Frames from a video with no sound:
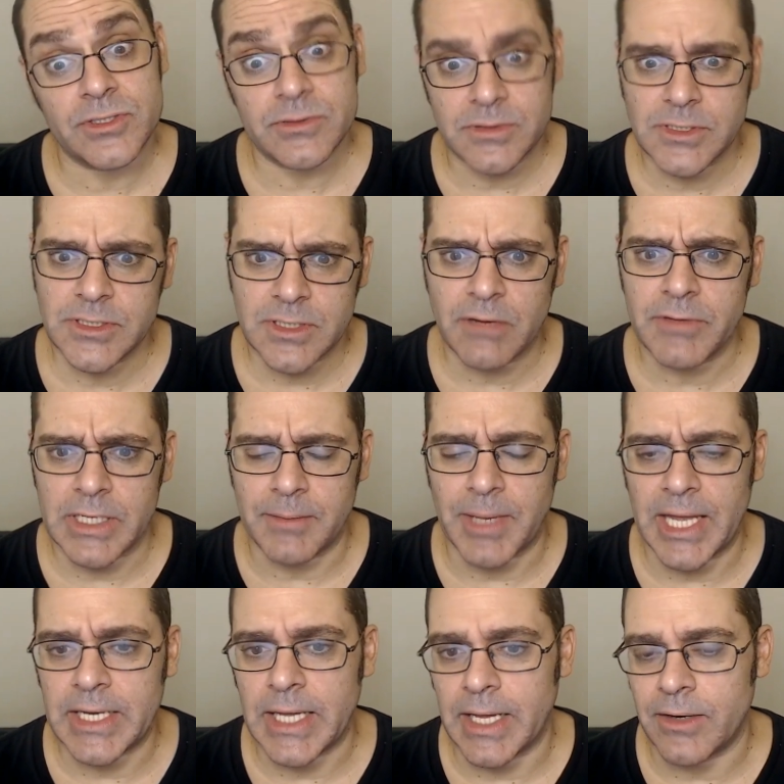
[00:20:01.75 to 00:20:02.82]
She's already a
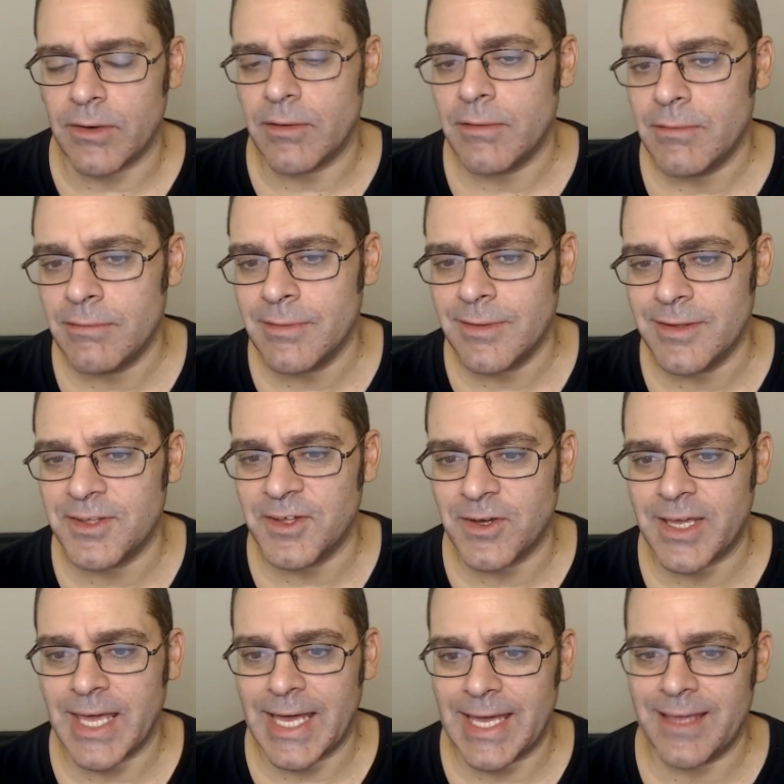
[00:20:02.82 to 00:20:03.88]
man-hater.
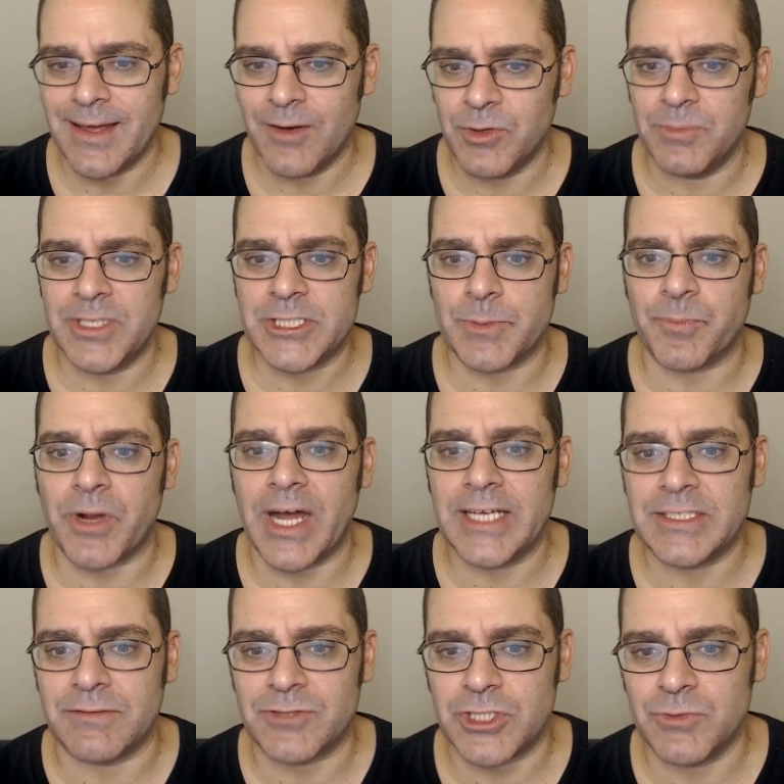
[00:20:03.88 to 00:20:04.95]
Okay, I wouldn't be
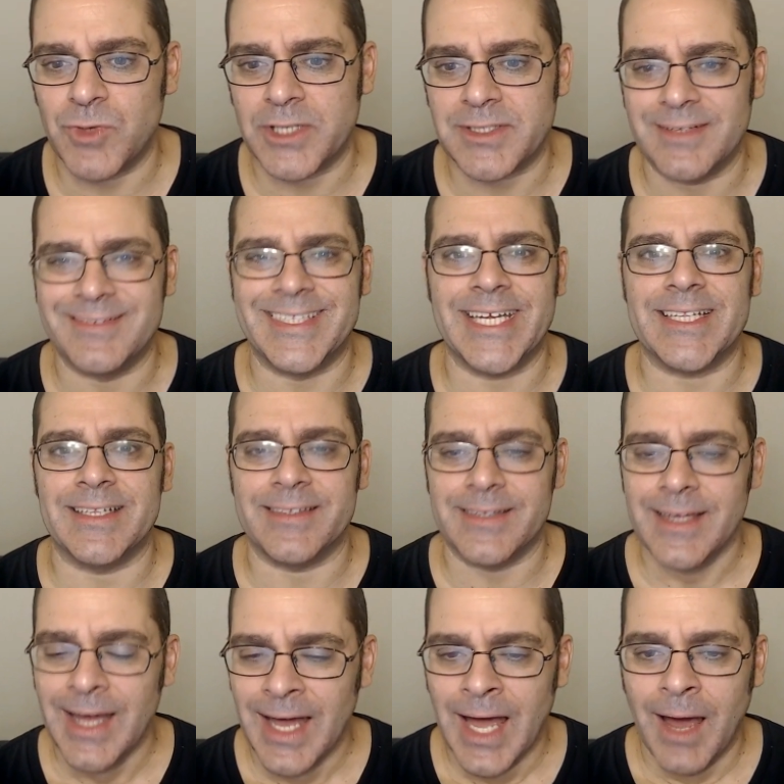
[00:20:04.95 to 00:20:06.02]
surprised if she wasn't diddled
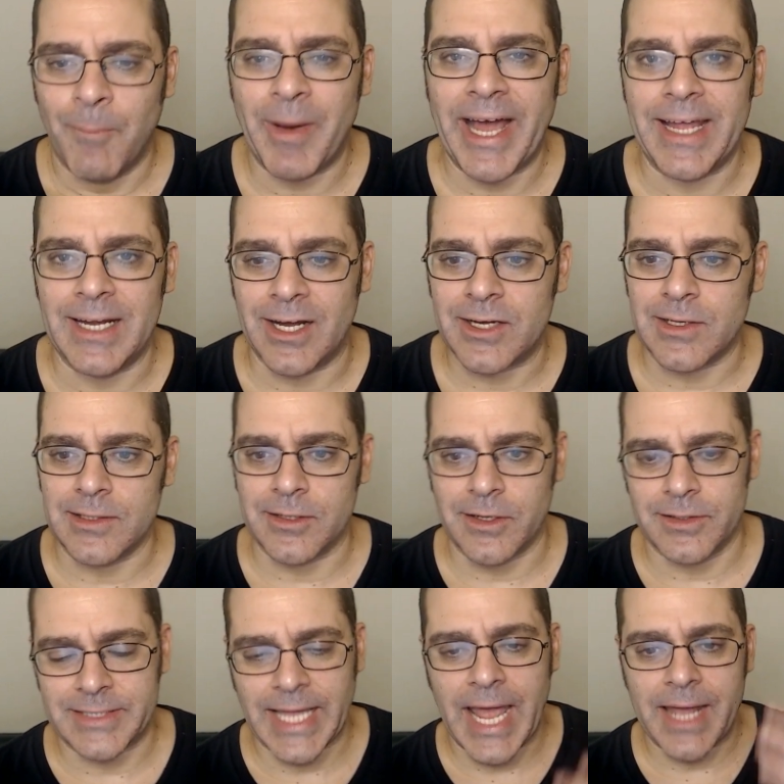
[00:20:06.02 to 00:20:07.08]
by an uncle or her
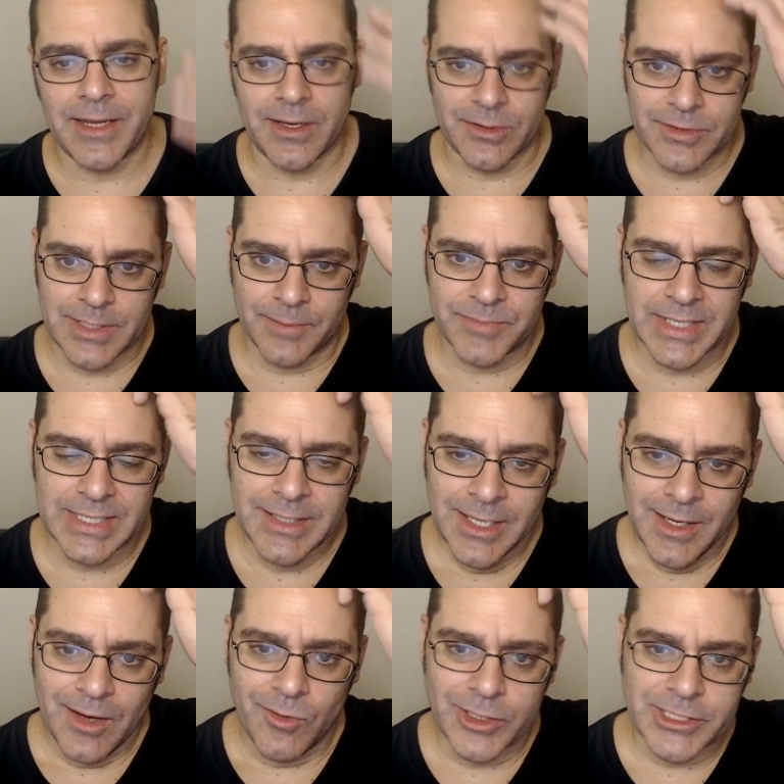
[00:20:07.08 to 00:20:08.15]
daddy or something,
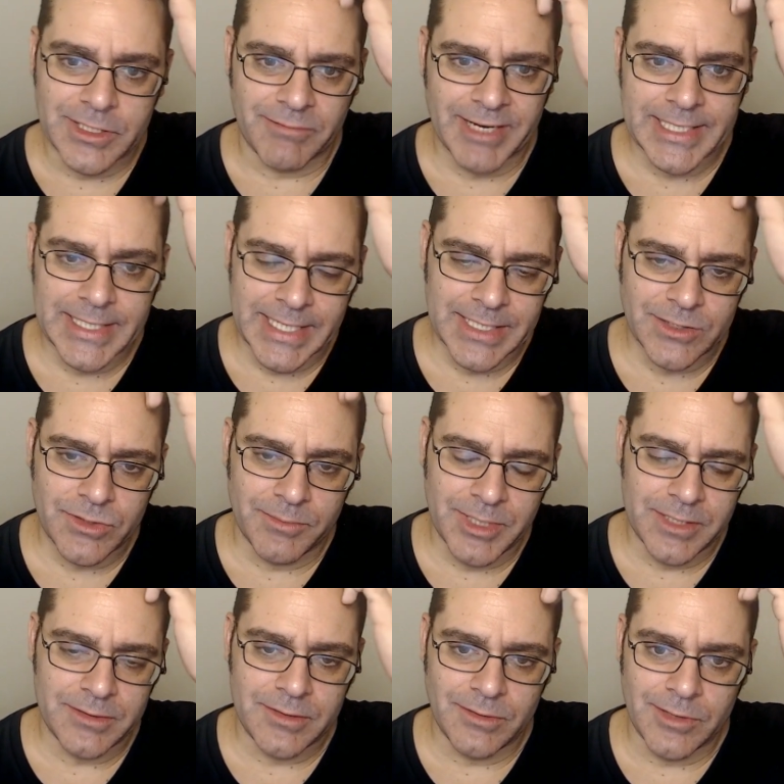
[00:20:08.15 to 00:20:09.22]
which directly
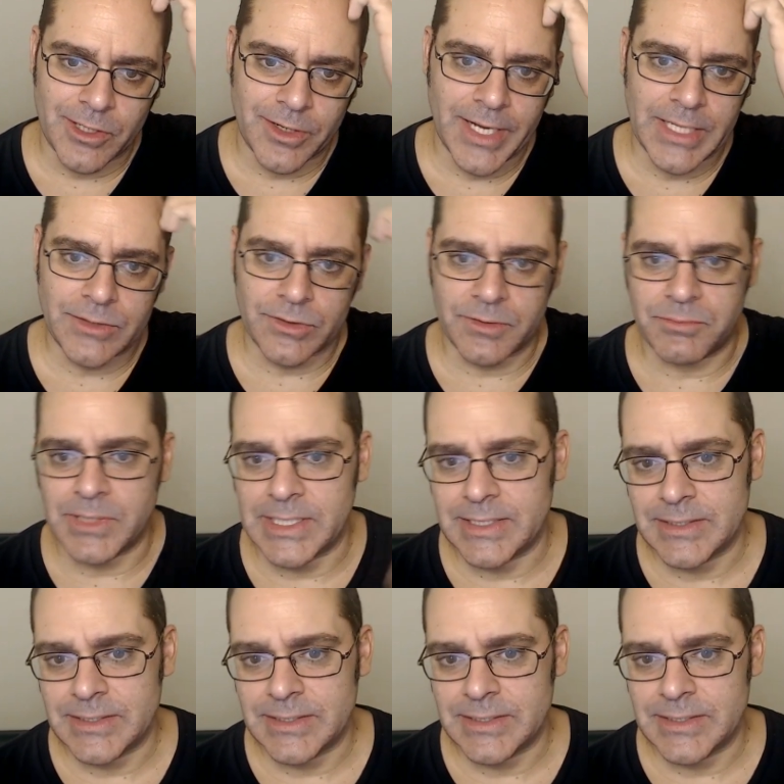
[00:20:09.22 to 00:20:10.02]
contributed to her hatred of men.